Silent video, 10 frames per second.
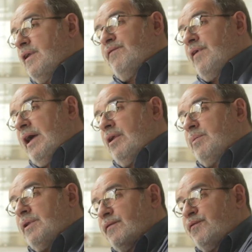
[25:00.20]

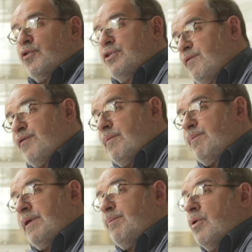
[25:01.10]
environment for different
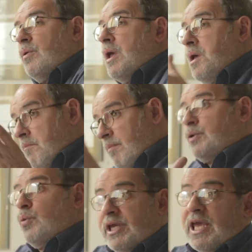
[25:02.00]
people, but
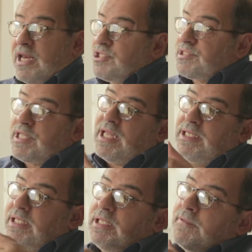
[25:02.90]
we can
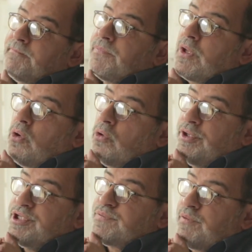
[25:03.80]
study all
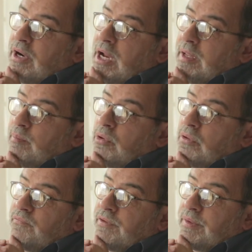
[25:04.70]
these
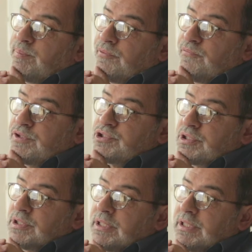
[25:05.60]
variables very
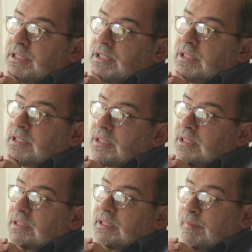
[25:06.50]
proficiently,
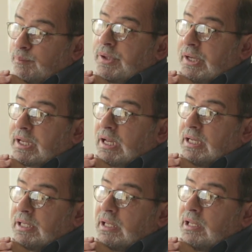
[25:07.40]

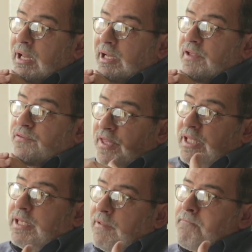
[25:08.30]
empirically, and I
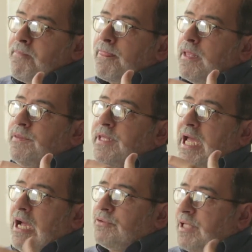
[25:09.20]
think the
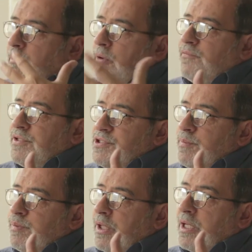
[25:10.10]
outcome of this
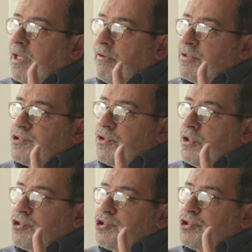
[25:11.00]
empirical
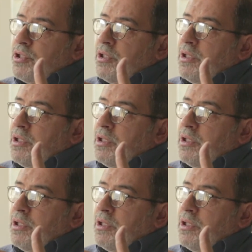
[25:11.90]
research